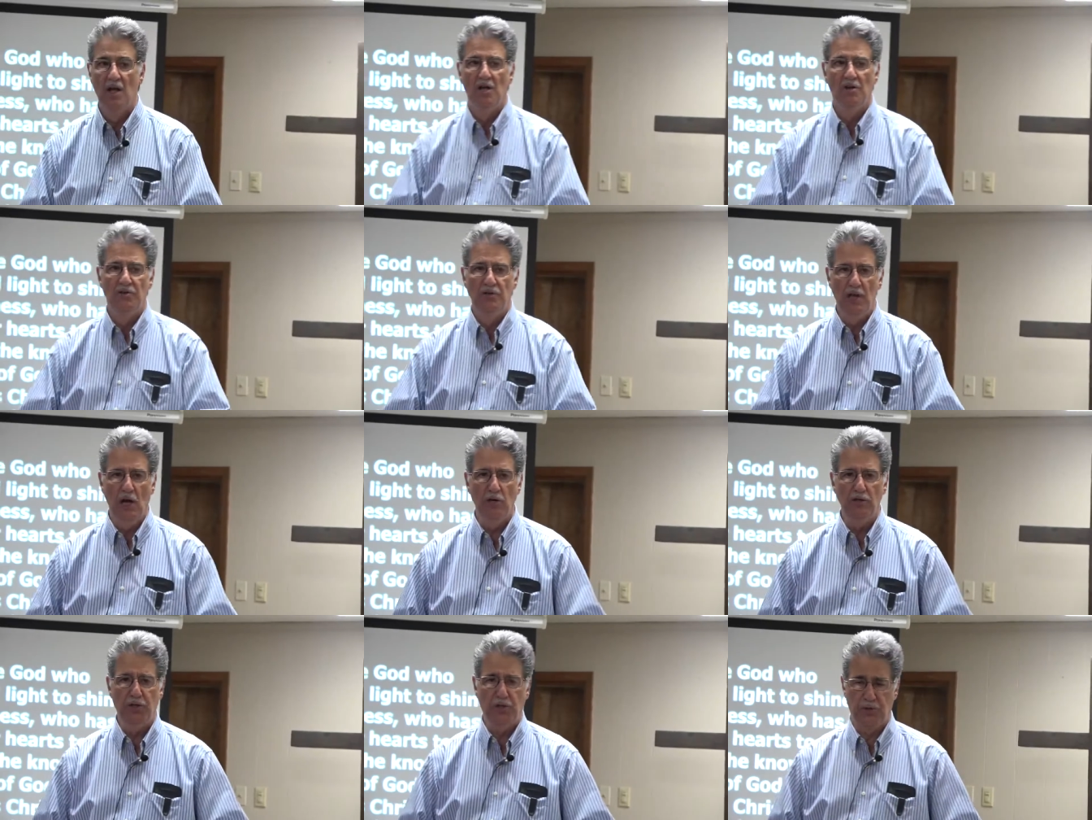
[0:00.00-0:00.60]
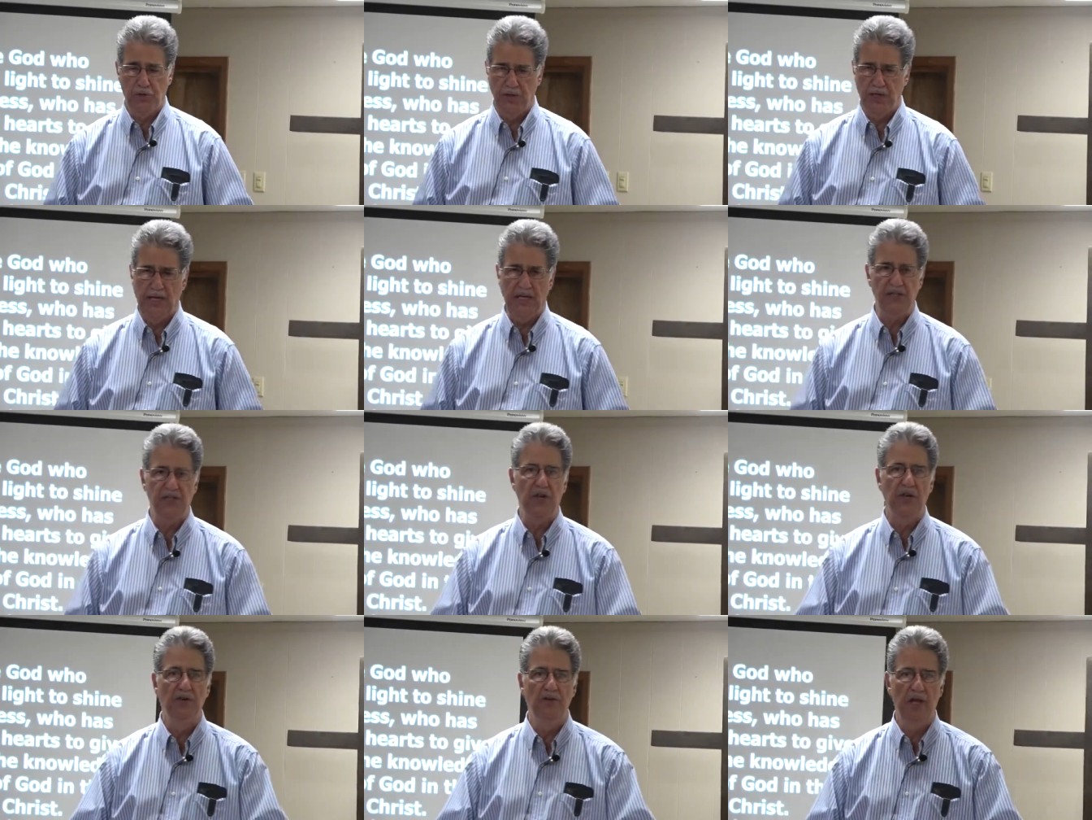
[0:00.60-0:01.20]
no
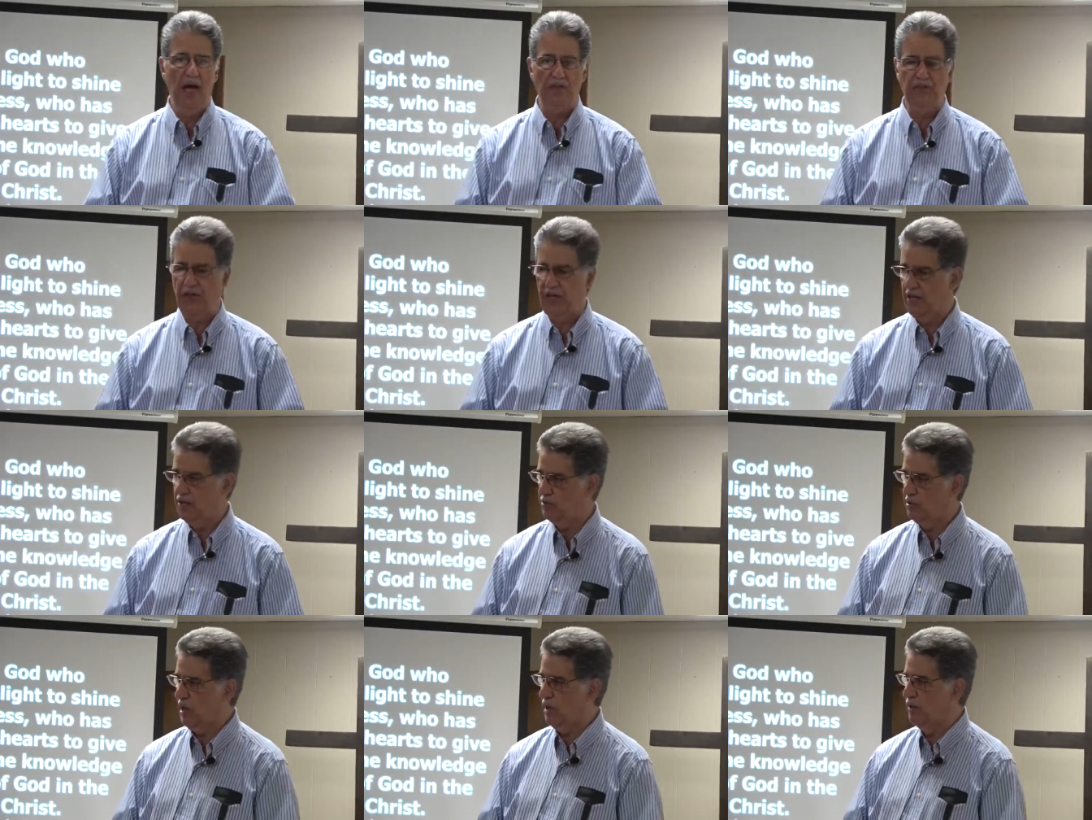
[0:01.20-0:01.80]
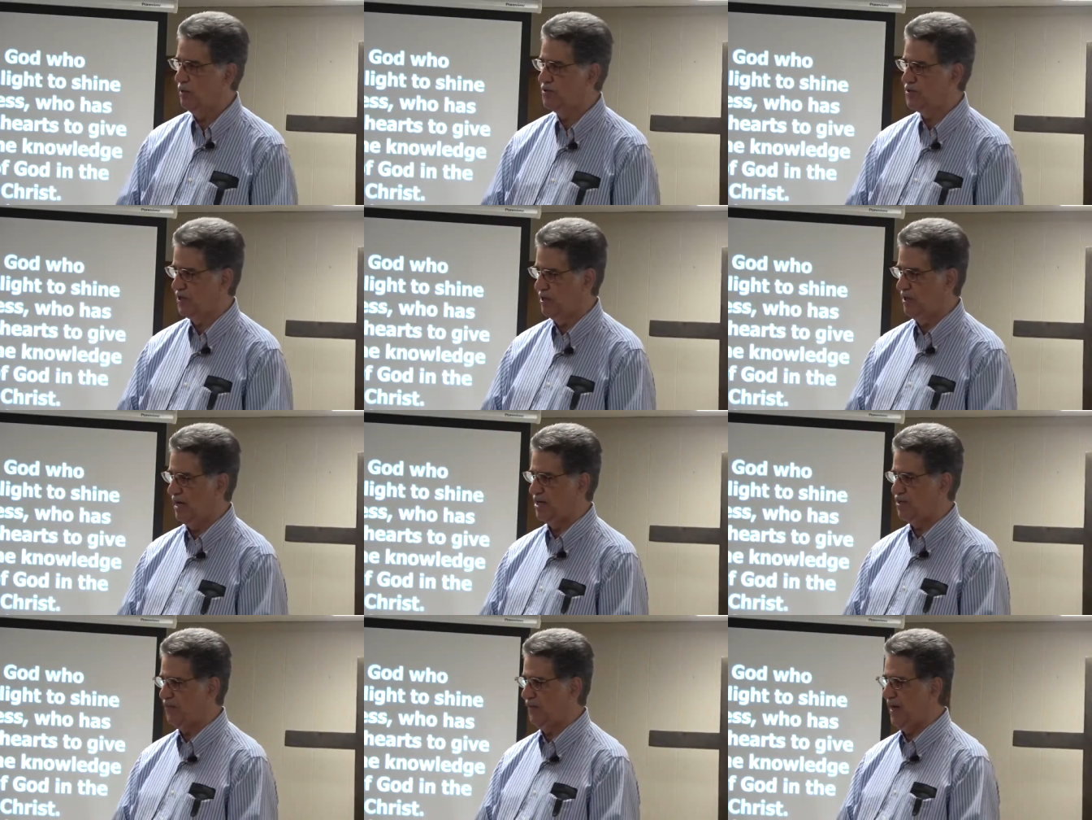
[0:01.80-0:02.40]
trees, nothing grows in
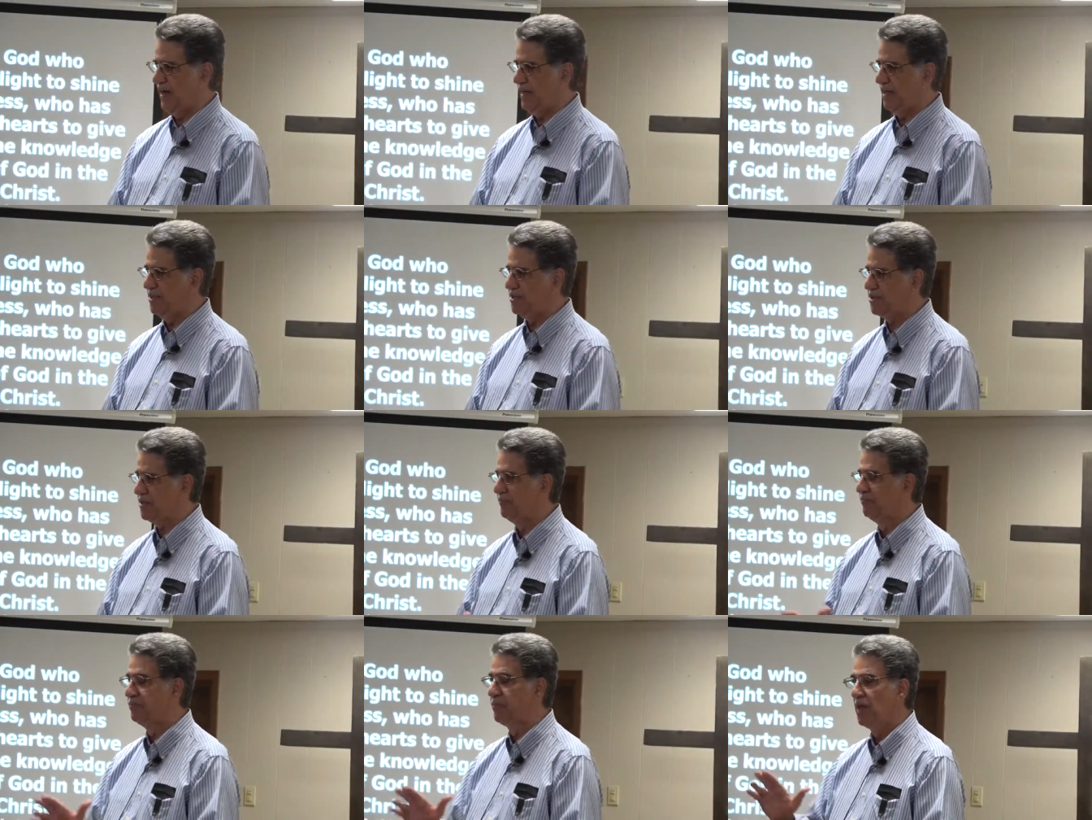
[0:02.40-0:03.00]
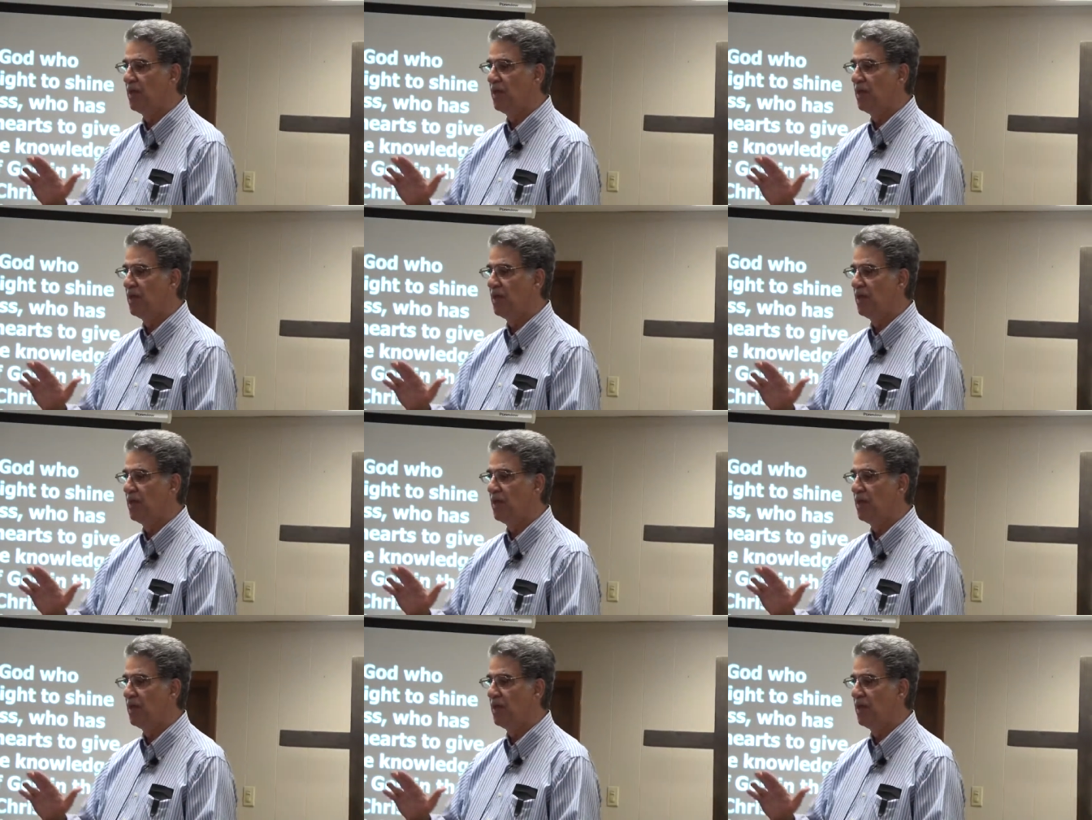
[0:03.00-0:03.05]
Las Vegas.